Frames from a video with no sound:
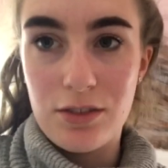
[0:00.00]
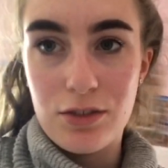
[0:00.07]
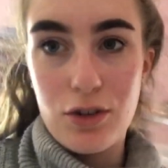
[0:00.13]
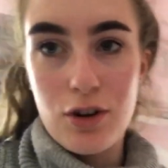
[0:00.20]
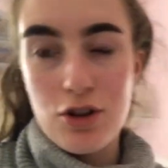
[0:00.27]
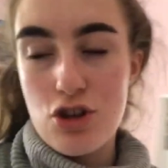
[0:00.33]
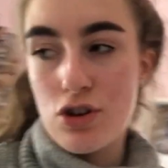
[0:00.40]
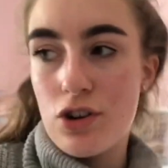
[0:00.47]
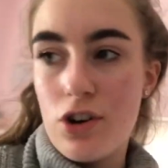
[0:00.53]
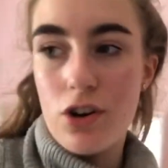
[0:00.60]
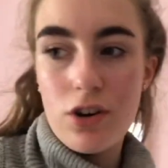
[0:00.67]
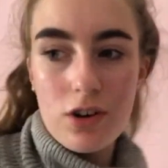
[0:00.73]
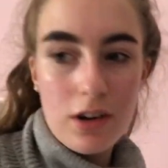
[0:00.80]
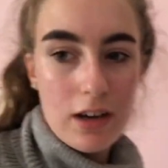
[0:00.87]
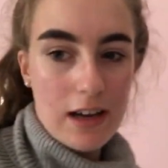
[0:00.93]
no
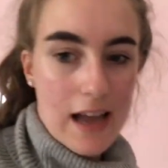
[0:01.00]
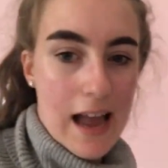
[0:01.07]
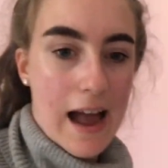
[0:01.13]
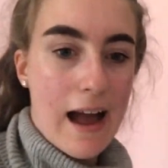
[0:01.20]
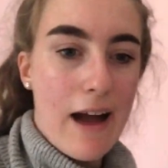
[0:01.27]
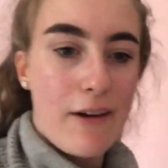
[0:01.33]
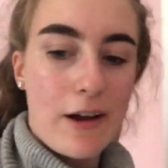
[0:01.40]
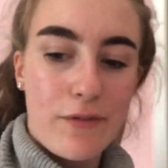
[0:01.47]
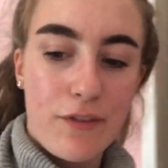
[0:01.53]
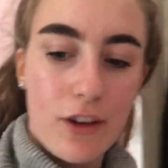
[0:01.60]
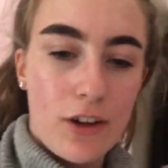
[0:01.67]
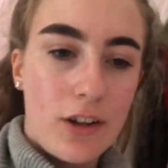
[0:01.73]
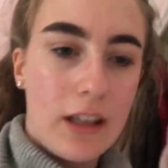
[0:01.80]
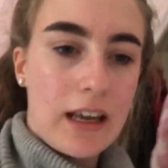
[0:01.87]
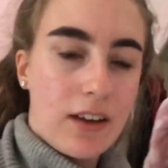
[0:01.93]
joke. I
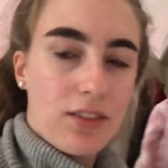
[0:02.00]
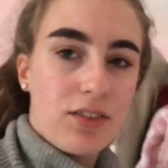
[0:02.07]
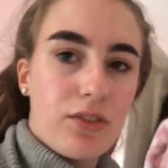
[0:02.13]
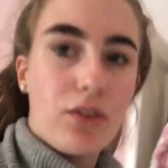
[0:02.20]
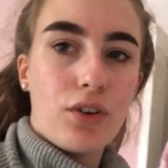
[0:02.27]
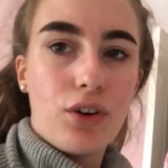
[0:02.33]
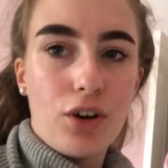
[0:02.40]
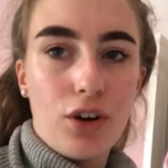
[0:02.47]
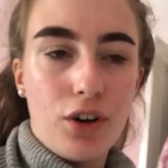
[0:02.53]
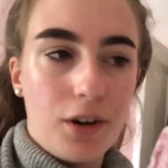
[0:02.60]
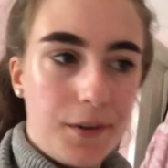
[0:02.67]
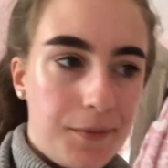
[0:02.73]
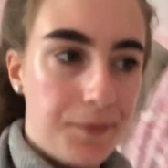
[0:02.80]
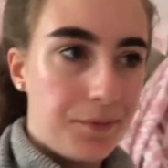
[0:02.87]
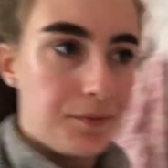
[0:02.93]
feel like so,
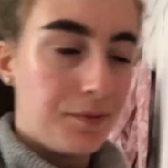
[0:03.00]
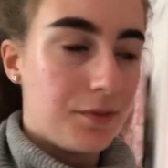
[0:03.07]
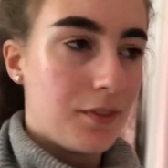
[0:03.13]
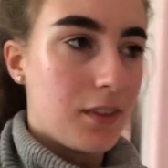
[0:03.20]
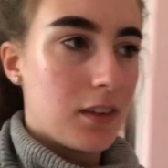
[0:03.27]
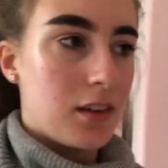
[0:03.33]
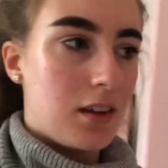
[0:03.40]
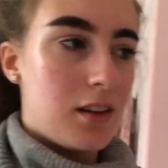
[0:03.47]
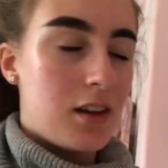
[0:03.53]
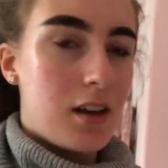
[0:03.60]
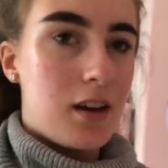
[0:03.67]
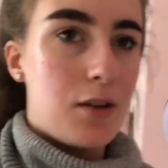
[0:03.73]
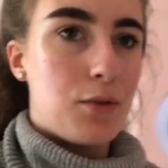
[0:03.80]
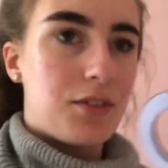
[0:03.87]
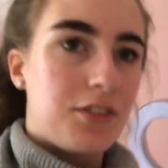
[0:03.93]

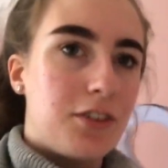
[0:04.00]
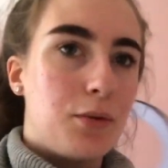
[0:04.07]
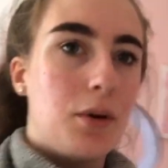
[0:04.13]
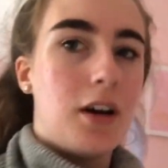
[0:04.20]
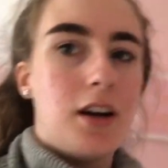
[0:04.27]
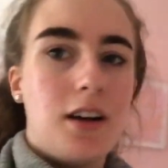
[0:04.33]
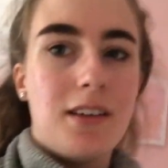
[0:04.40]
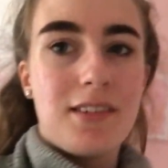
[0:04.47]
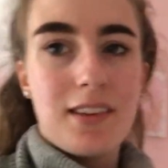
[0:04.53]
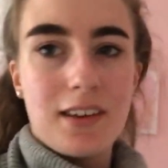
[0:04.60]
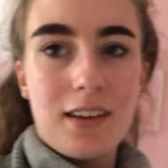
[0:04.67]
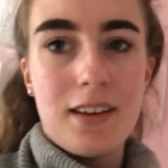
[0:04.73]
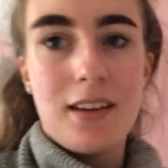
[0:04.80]
what's the word?